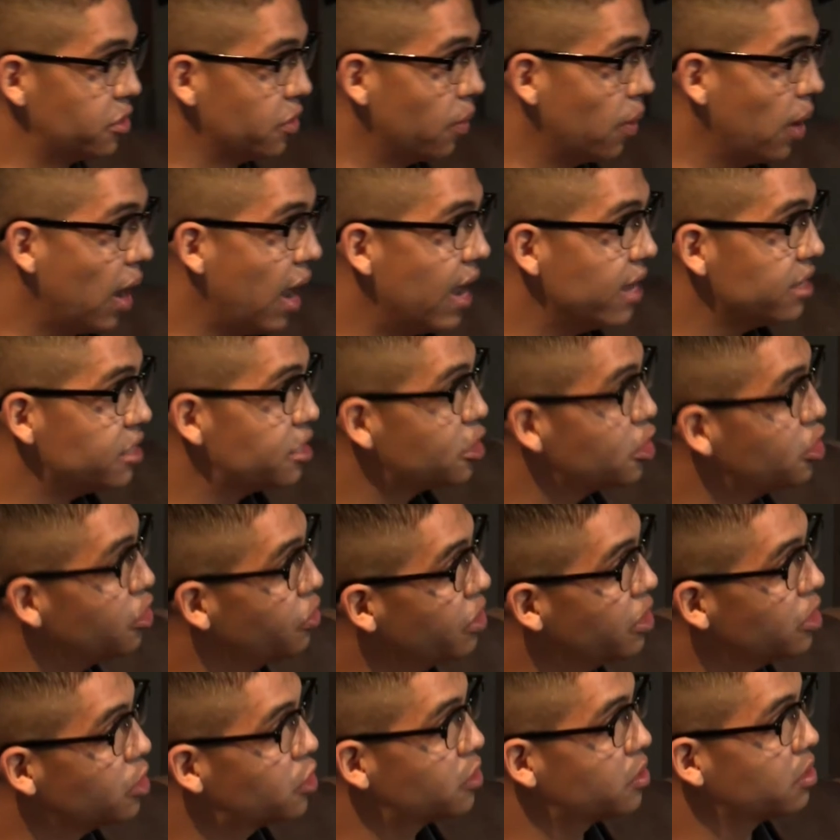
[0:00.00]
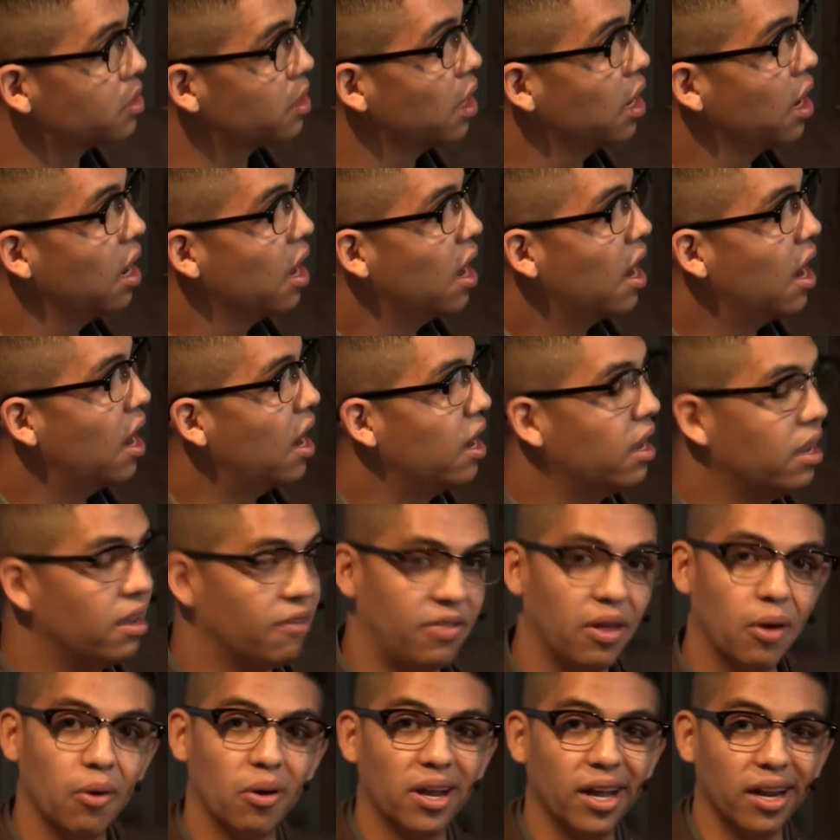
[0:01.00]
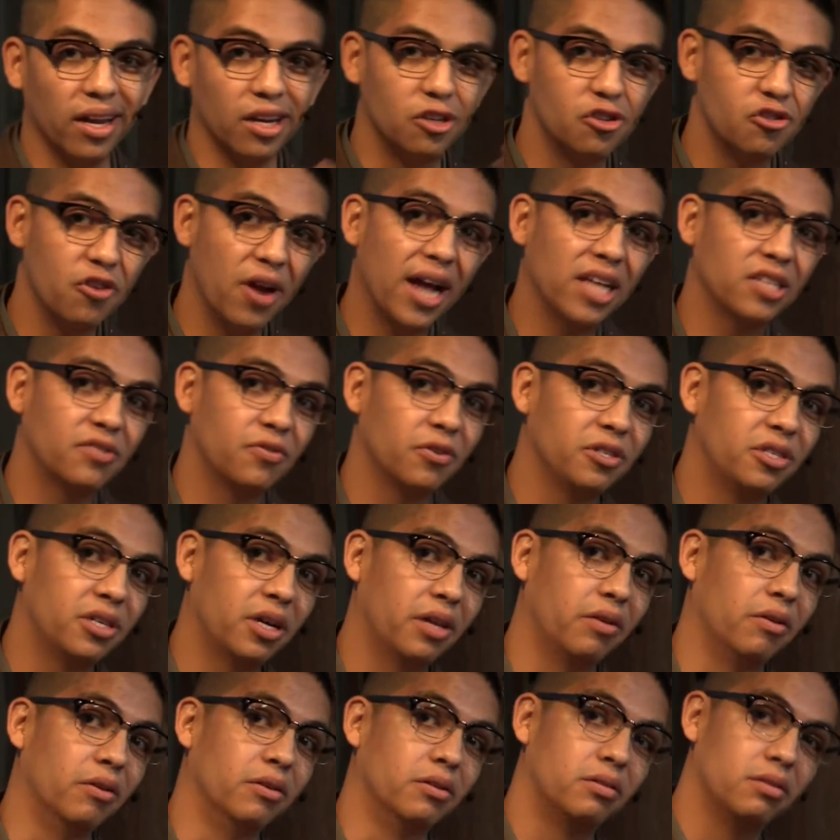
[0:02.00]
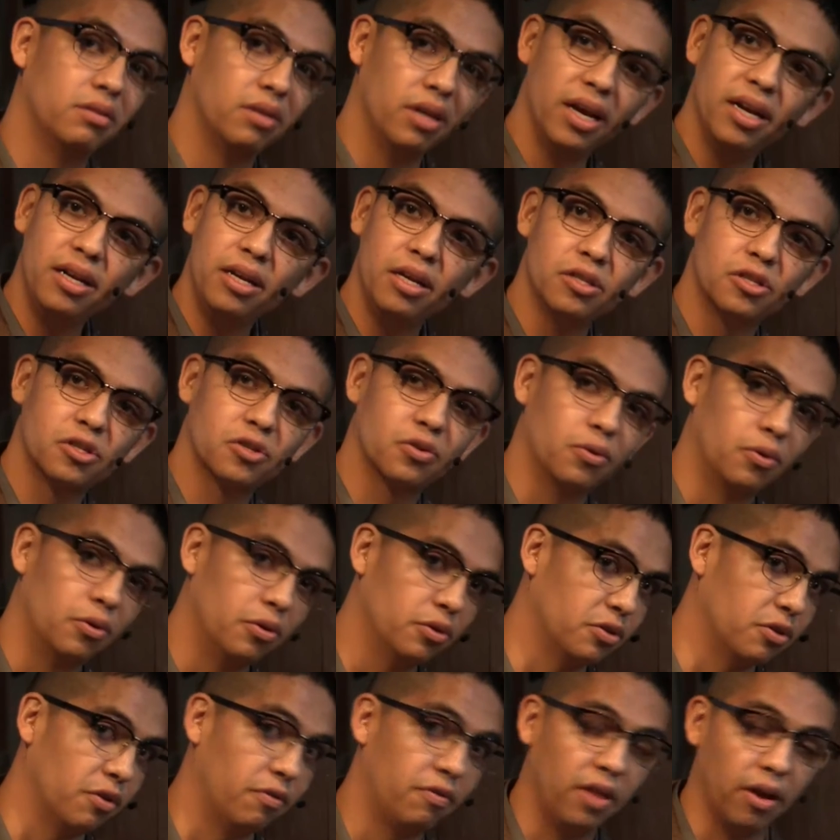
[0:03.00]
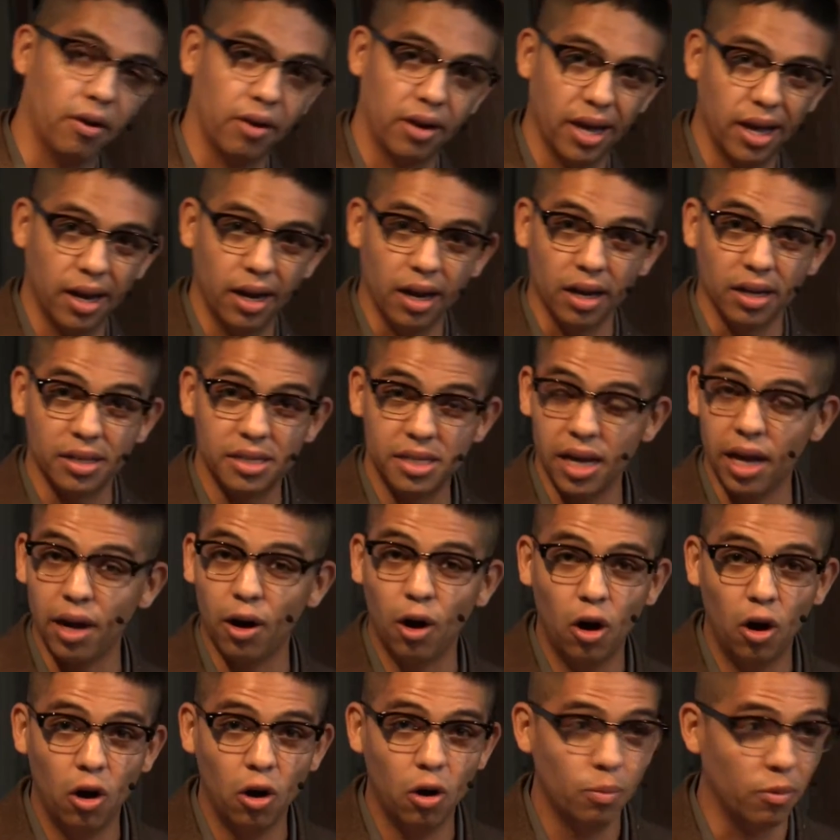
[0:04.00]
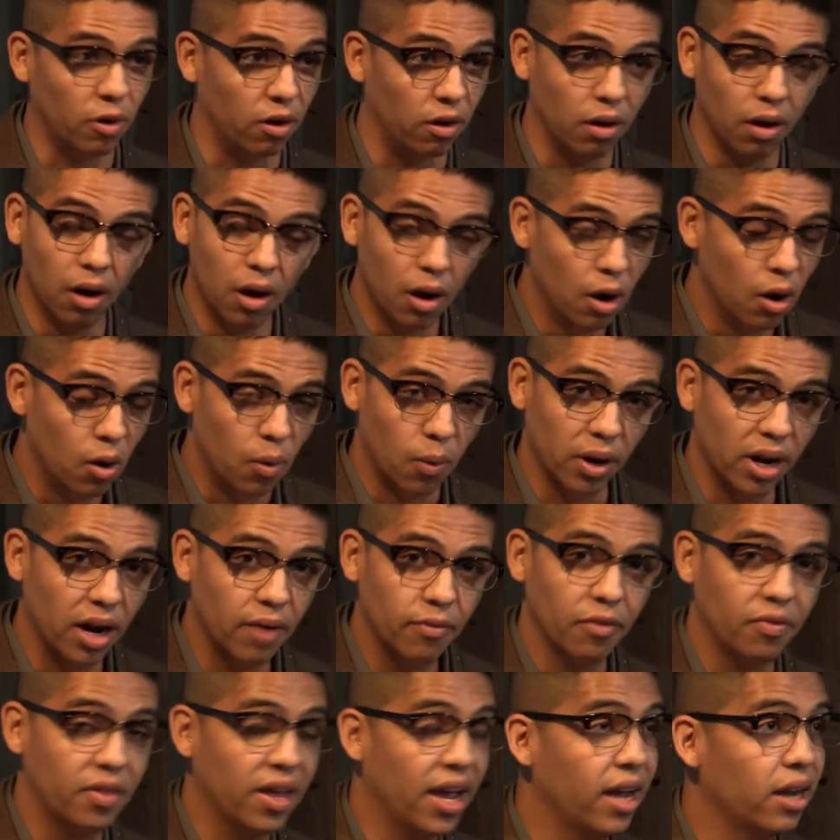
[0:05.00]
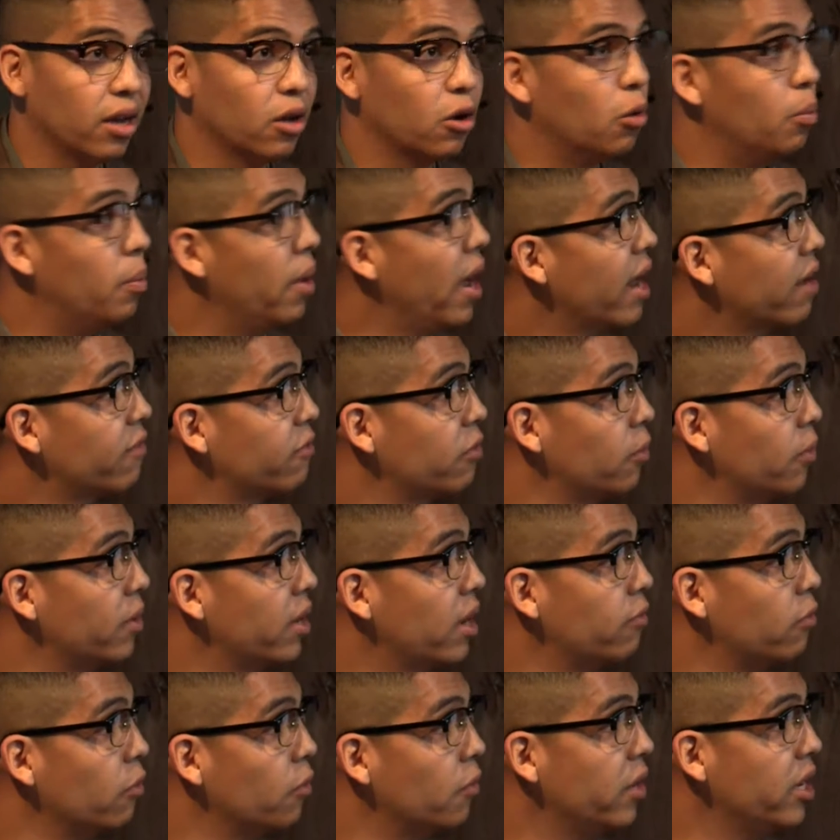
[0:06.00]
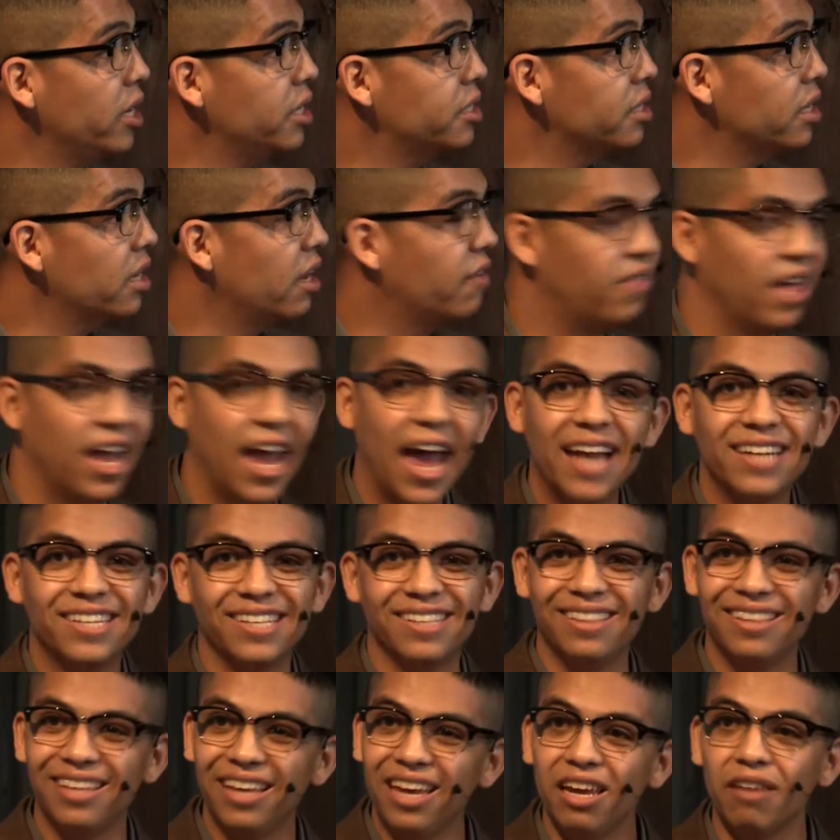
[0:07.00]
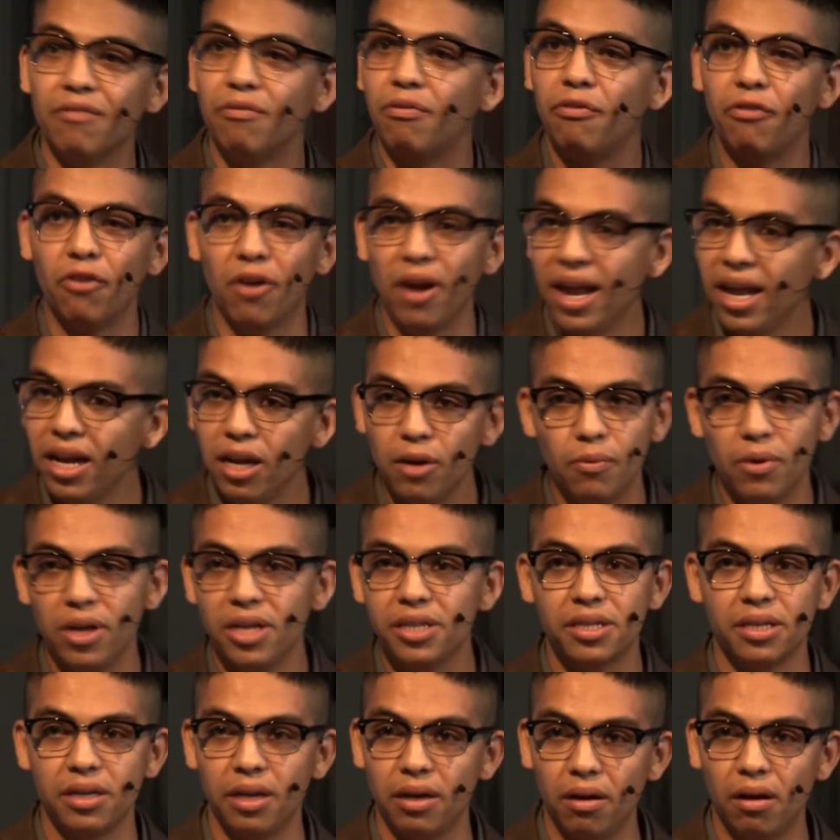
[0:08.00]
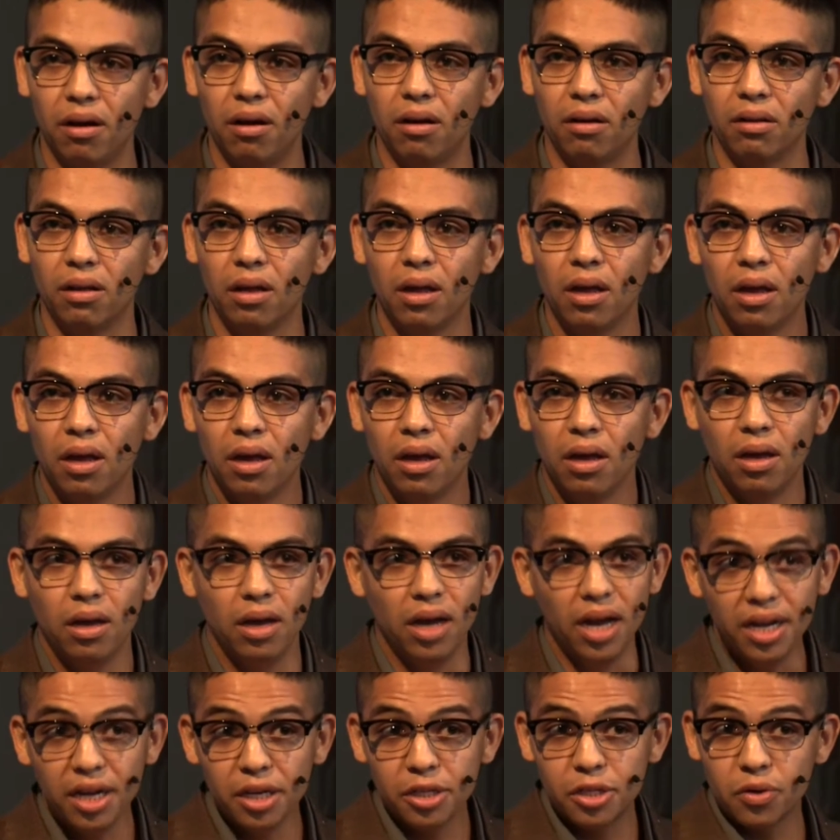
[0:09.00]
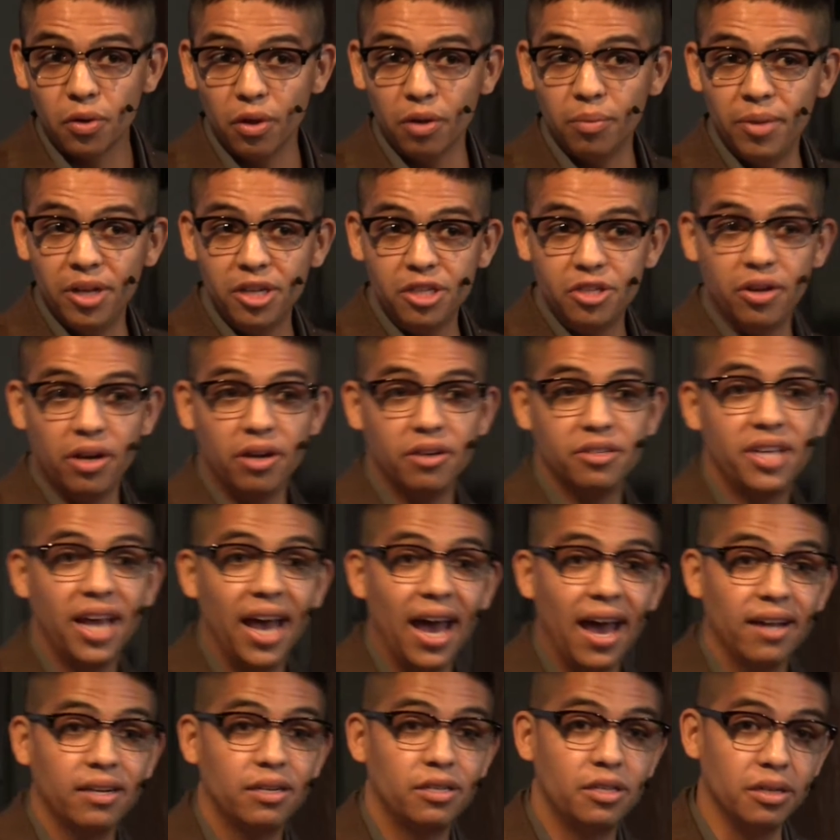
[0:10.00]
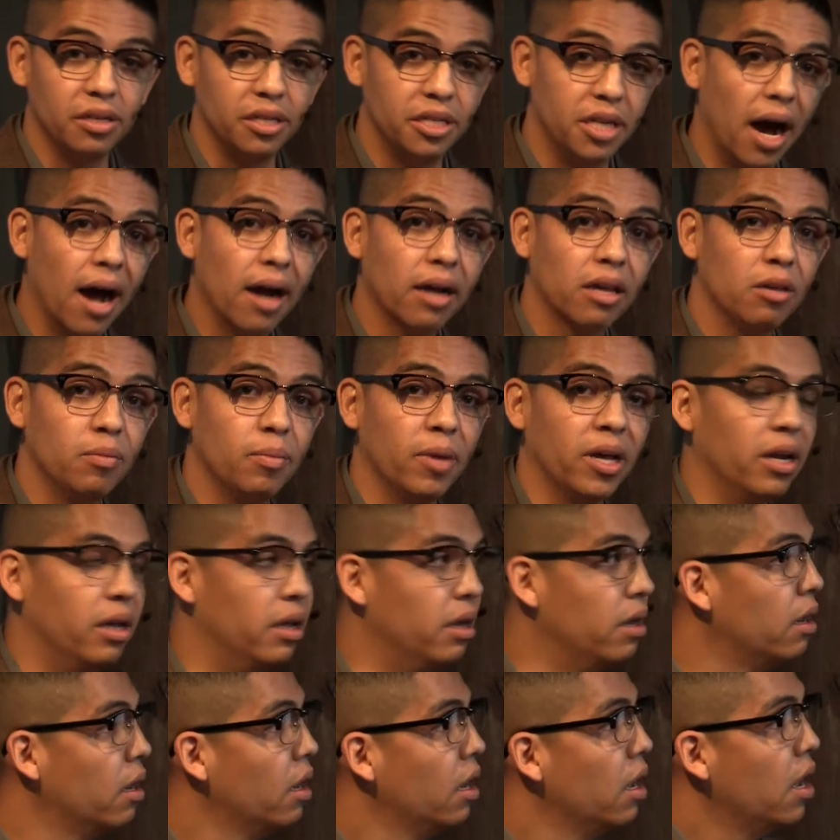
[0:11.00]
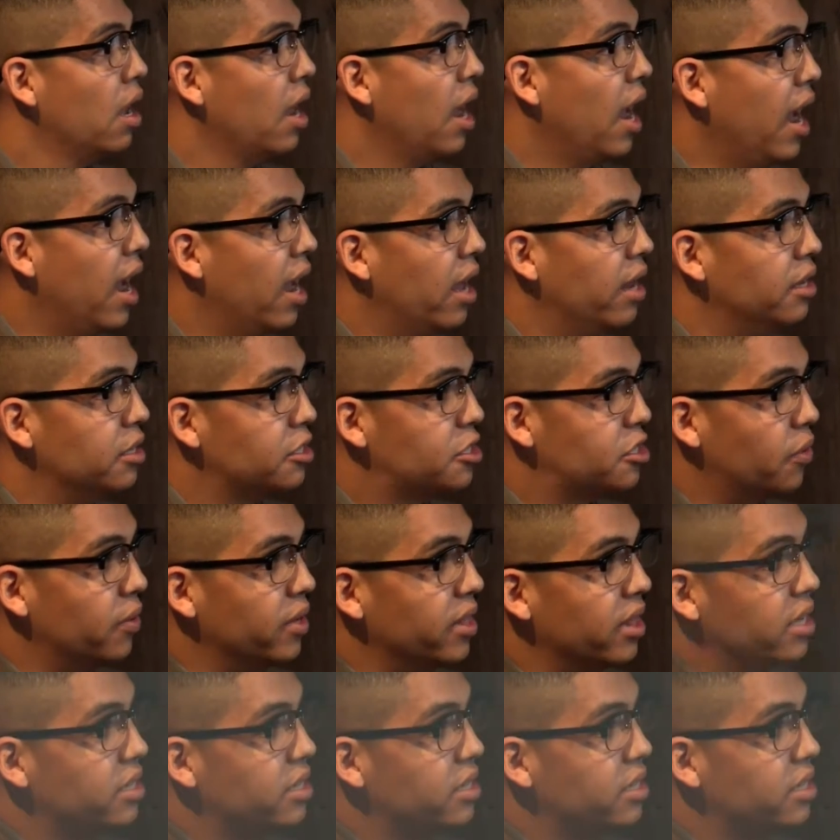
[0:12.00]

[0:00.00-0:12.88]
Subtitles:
So as students, if they were getting transferred to other Indian schools, or if they were getting sent home, or whatever, if they had to go back for whatever reason, if they had to leave for any reason at all, Indian school administrators had to document it. And so in